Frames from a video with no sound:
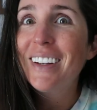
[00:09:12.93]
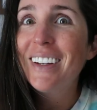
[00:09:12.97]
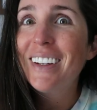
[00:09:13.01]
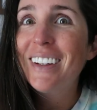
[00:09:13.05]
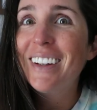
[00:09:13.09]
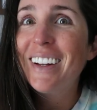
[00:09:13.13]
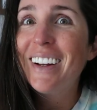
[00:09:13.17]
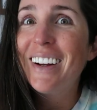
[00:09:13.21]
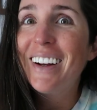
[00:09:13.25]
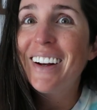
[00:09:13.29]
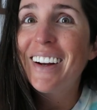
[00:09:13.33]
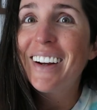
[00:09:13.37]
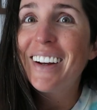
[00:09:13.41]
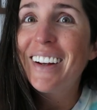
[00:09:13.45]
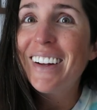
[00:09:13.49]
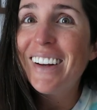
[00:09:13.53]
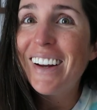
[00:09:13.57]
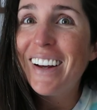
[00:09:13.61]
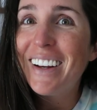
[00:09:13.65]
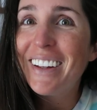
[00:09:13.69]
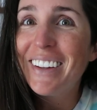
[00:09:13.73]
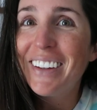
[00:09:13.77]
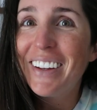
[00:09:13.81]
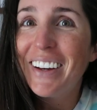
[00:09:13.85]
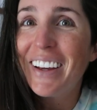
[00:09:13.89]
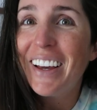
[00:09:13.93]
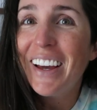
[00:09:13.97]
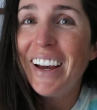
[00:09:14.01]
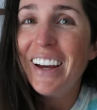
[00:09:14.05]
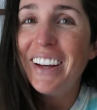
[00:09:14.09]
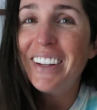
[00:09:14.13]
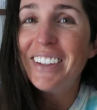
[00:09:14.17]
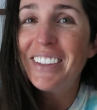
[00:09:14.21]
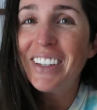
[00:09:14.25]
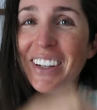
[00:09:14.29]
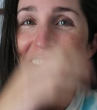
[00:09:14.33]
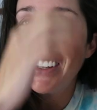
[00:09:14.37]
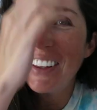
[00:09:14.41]
Eric and I look
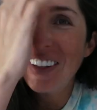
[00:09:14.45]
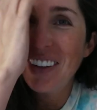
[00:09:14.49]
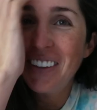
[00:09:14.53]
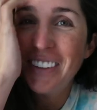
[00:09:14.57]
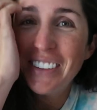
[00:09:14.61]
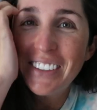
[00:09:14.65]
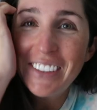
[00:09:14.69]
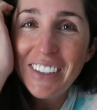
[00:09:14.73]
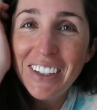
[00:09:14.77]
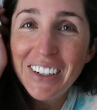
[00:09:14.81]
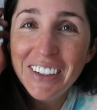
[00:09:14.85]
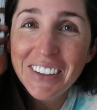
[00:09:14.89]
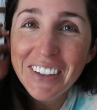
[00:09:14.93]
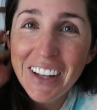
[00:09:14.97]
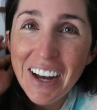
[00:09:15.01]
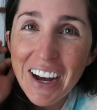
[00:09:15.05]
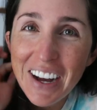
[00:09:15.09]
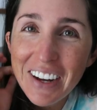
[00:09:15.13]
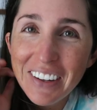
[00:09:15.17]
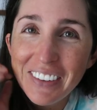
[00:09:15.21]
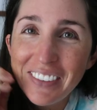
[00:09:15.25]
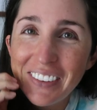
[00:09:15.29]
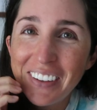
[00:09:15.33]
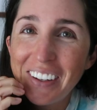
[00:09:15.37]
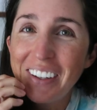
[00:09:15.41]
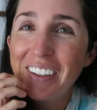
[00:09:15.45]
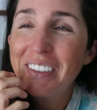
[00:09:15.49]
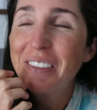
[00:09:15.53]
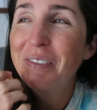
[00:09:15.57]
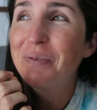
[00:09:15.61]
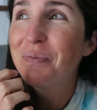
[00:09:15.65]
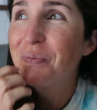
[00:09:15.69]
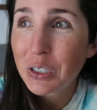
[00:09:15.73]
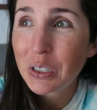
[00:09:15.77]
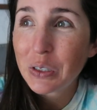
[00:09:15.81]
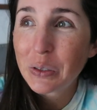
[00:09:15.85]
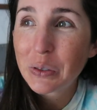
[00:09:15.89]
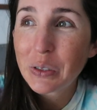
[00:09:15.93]
at each other and start laughing.
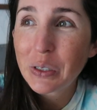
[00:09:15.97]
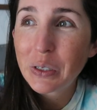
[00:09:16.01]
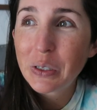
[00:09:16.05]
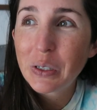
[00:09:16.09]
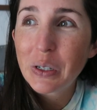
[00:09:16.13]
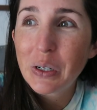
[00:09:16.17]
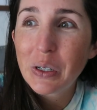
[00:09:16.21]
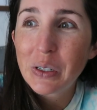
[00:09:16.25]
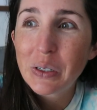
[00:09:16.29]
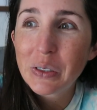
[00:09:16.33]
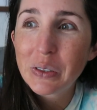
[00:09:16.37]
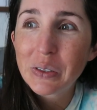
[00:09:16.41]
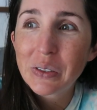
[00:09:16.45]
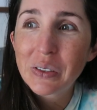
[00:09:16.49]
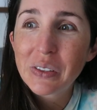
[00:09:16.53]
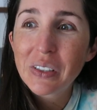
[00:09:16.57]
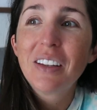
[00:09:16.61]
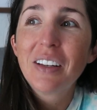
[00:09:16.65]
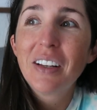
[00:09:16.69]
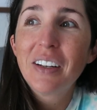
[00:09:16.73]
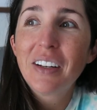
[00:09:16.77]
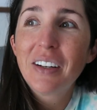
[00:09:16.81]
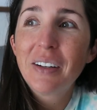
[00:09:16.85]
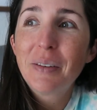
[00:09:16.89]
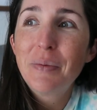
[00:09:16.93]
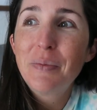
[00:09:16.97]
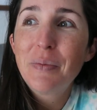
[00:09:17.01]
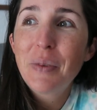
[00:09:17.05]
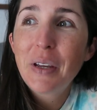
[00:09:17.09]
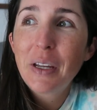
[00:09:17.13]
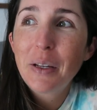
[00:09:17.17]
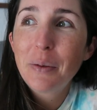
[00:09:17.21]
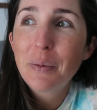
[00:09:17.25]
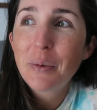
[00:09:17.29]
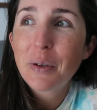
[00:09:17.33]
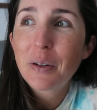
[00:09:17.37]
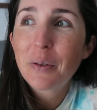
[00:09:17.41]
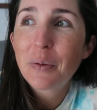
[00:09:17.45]
She goes and calls the
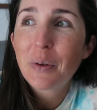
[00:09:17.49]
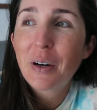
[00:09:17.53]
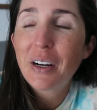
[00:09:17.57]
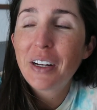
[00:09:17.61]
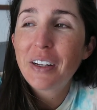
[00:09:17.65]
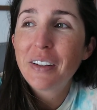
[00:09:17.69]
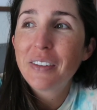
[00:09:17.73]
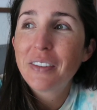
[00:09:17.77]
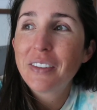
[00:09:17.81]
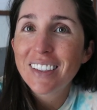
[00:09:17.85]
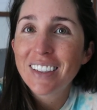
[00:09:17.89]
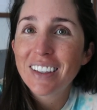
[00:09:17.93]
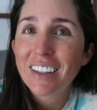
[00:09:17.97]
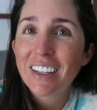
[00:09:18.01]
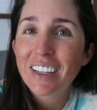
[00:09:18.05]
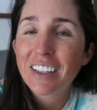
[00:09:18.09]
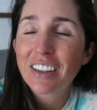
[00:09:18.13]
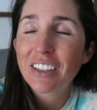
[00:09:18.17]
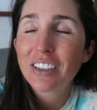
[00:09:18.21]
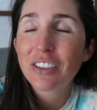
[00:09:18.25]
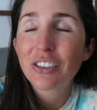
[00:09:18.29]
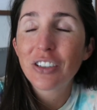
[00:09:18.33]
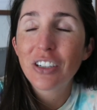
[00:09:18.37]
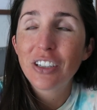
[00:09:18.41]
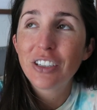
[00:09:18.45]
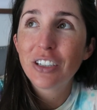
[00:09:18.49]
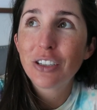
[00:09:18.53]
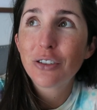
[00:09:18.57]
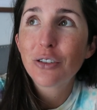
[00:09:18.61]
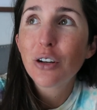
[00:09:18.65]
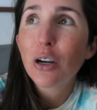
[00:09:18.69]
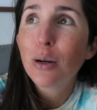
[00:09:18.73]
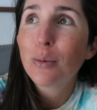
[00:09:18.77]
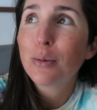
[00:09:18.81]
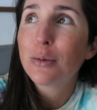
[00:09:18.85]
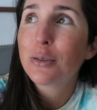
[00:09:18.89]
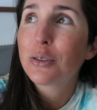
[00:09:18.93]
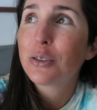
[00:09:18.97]
main midwife and like they're trying to
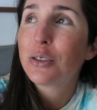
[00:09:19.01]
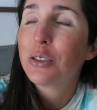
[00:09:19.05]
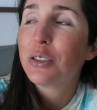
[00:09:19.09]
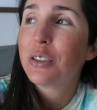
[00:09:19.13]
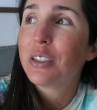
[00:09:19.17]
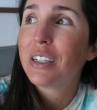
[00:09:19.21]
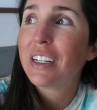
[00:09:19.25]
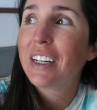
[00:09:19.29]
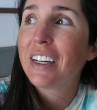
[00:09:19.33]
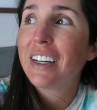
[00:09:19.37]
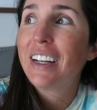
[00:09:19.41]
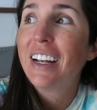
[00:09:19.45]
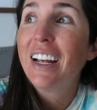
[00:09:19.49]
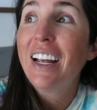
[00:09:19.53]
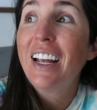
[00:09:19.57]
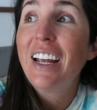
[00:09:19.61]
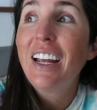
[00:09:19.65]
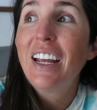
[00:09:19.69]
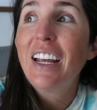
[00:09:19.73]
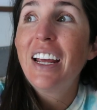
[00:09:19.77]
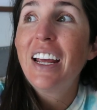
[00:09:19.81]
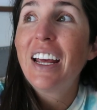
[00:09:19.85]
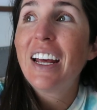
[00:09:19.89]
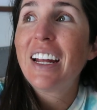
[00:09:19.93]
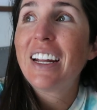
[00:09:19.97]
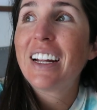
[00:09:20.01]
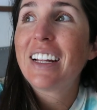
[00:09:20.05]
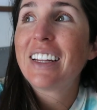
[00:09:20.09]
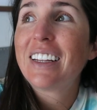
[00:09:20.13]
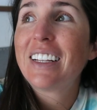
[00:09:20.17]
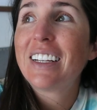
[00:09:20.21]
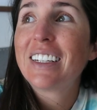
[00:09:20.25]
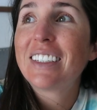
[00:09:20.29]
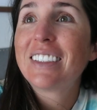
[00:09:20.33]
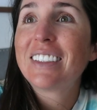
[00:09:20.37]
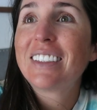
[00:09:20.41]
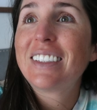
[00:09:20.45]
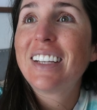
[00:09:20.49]
troubleshoot it and at the
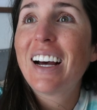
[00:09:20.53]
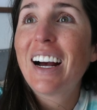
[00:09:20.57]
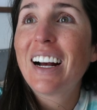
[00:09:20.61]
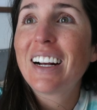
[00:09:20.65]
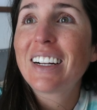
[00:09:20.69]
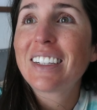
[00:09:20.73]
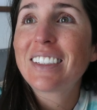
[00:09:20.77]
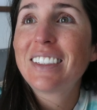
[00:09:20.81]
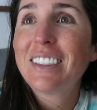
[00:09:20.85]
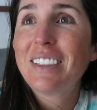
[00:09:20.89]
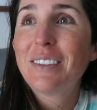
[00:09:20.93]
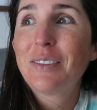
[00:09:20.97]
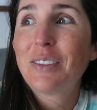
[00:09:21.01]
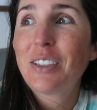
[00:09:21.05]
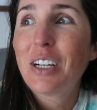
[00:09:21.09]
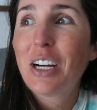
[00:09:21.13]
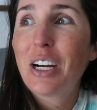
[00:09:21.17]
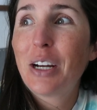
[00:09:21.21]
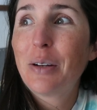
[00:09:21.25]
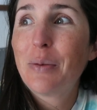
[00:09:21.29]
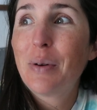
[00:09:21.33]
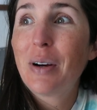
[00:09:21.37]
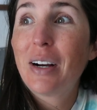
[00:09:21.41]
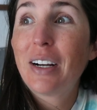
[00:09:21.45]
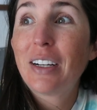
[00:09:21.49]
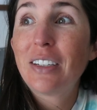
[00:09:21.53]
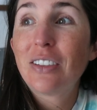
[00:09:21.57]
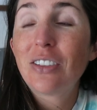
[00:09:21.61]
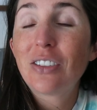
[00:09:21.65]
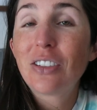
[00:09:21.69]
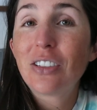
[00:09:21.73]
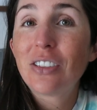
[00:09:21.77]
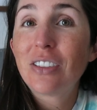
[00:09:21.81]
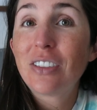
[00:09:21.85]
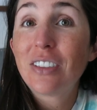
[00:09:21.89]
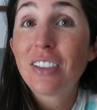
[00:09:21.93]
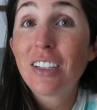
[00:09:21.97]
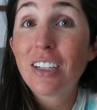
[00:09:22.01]
exact same time, I
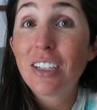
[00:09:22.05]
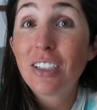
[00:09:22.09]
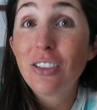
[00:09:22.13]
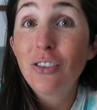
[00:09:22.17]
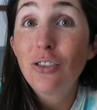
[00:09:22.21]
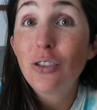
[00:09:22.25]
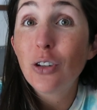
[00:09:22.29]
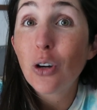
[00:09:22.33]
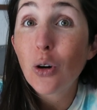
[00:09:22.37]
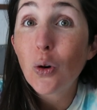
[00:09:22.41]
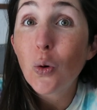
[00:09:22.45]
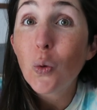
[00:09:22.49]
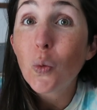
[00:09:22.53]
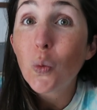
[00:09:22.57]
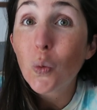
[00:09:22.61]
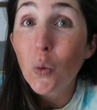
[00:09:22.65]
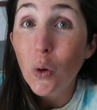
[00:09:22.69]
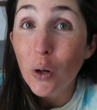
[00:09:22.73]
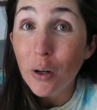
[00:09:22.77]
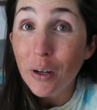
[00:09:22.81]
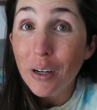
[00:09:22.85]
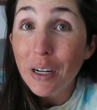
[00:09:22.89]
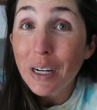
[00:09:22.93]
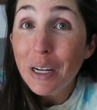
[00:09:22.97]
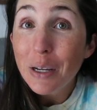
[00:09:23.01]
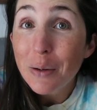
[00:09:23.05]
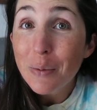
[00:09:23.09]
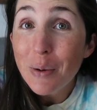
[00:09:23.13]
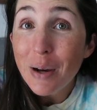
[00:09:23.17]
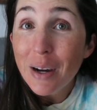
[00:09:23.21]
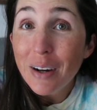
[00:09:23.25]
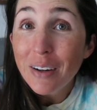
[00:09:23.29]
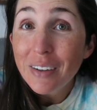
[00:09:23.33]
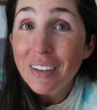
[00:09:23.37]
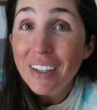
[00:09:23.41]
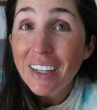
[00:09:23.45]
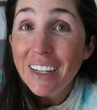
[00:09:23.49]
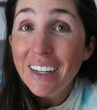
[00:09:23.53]
start saying, don't worry
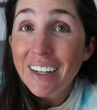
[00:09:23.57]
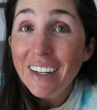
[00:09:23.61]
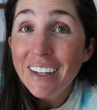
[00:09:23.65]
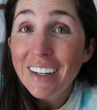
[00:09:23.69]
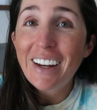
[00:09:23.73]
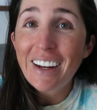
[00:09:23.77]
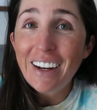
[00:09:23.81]
about it.